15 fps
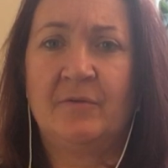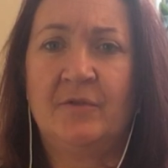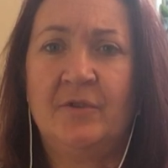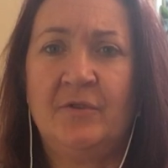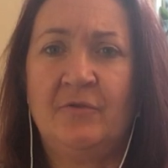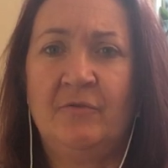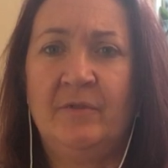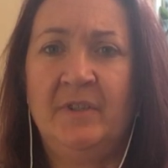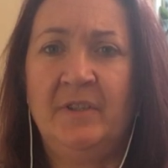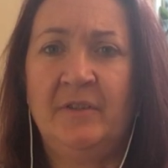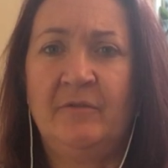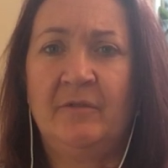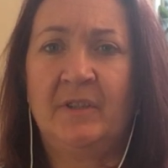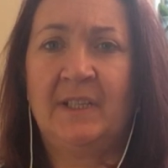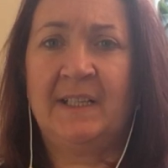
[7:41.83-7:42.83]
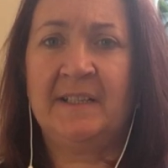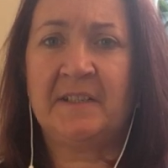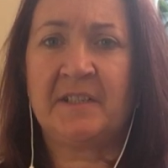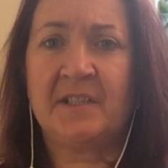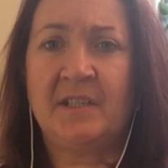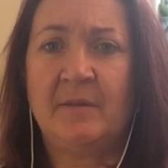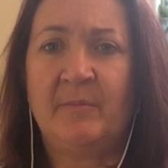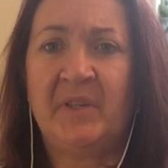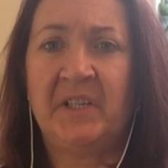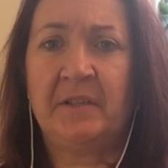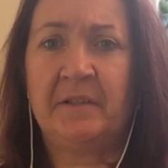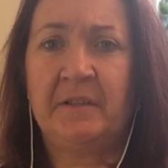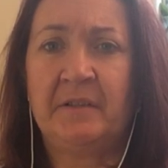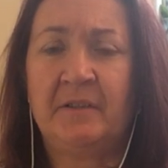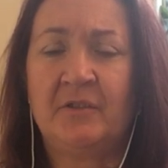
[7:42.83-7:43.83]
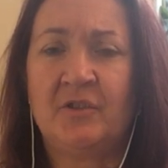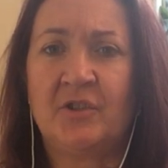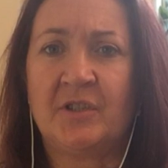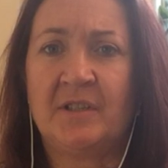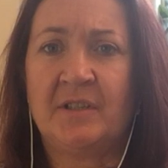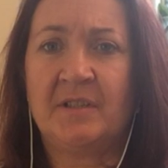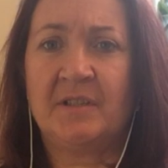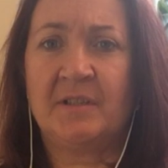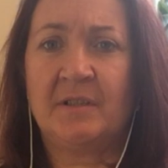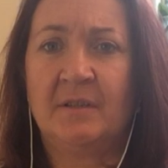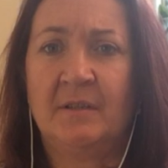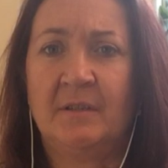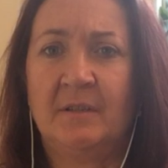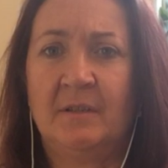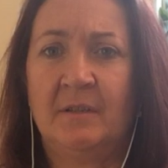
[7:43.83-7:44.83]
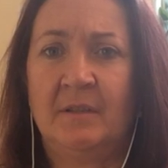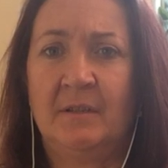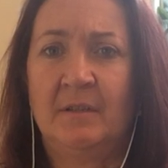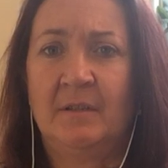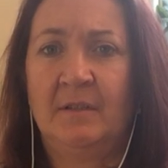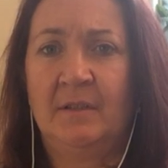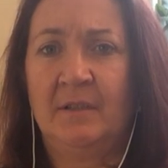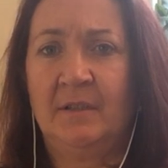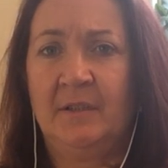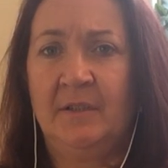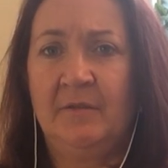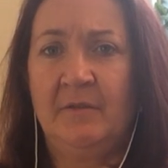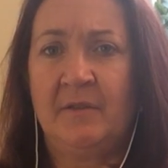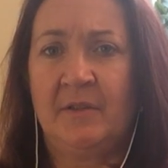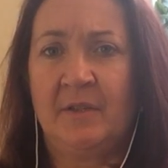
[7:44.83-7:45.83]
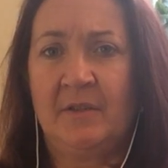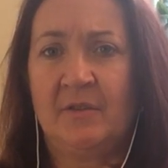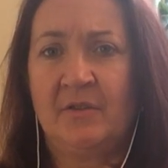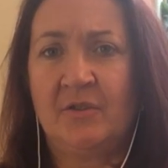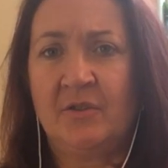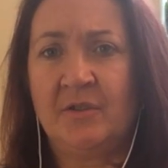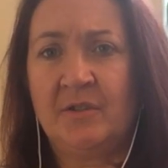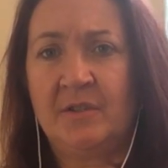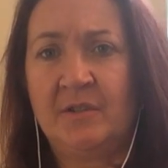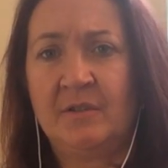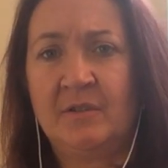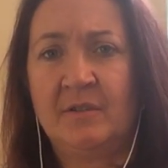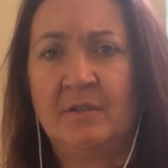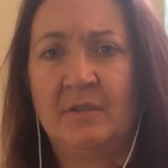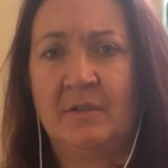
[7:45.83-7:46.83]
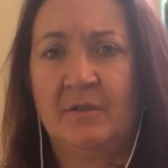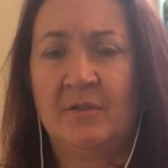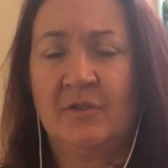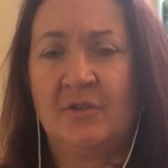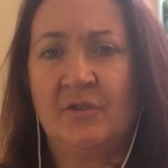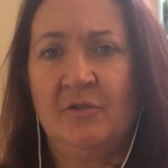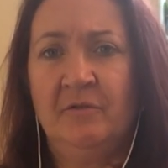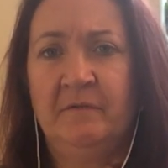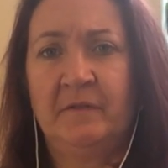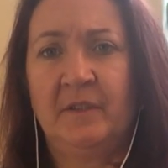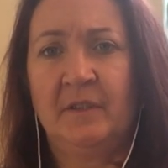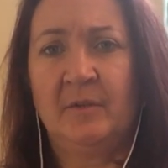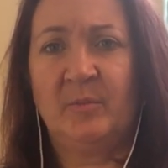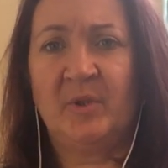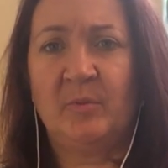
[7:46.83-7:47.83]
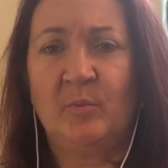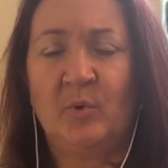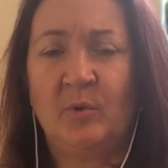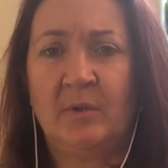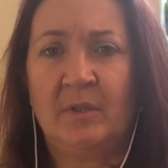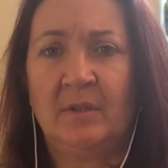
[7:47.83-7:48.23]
Just really relaxing the belly and the chest. Allow things just to soften a bit more.